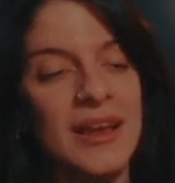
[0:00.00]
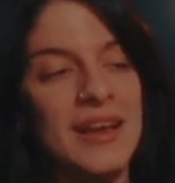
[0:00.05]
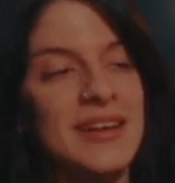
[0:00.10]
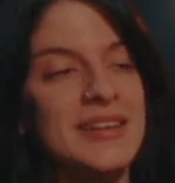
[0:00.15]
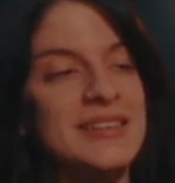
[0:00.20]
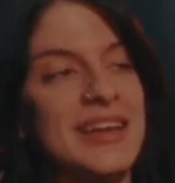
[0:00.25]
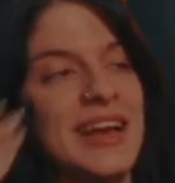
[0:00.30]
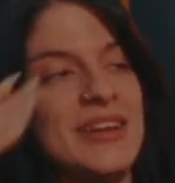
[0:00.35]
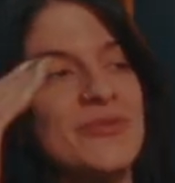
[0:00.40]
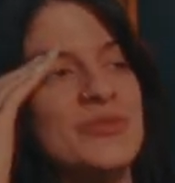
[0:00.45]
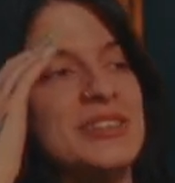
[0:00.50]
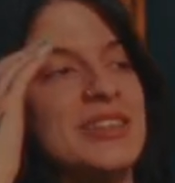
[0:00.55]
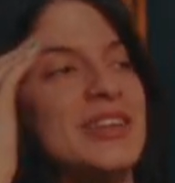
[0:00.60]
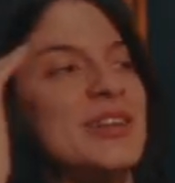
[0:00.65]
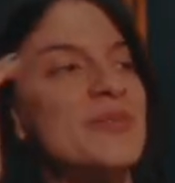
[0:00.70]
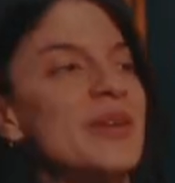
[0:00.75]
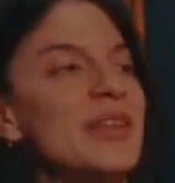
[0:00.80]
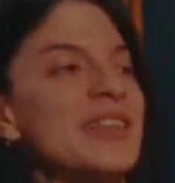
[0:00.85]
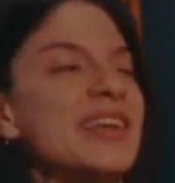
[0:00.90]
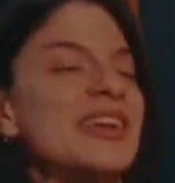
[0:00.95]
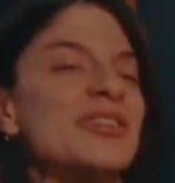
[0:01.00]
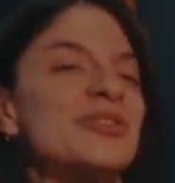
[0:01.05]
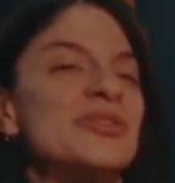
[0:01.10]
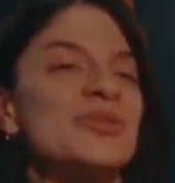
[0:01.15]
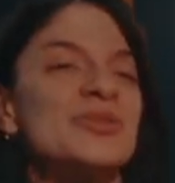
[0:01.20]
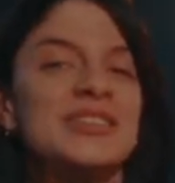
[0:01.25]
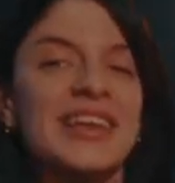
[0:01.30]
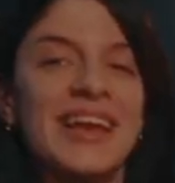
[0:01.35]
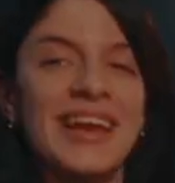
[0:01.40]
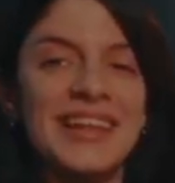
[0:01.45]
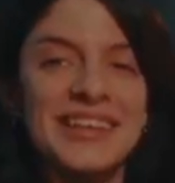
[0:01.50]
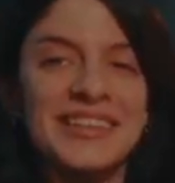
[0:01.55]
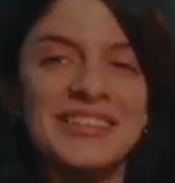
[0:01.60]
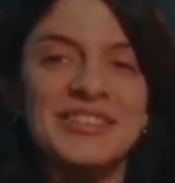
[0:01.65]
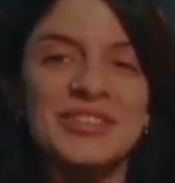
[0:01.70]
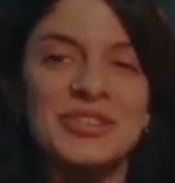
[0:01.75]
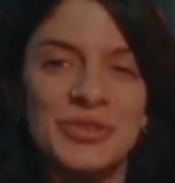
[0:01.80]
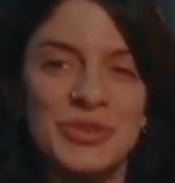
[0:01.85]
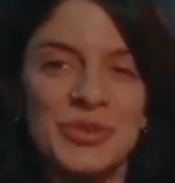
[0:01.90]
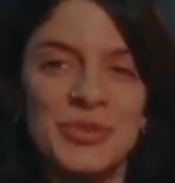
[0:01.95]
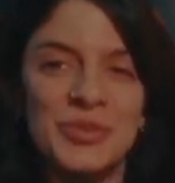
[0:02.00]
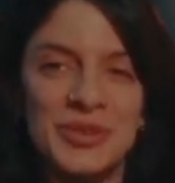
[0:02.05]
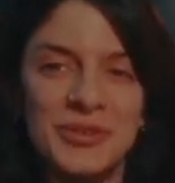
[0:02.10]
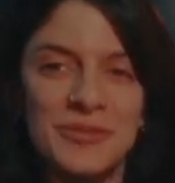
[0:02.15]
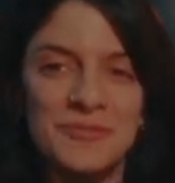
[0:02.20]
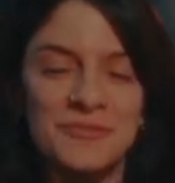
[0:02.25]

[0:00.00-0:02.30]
is I was gonna be like Lieutenant Soup.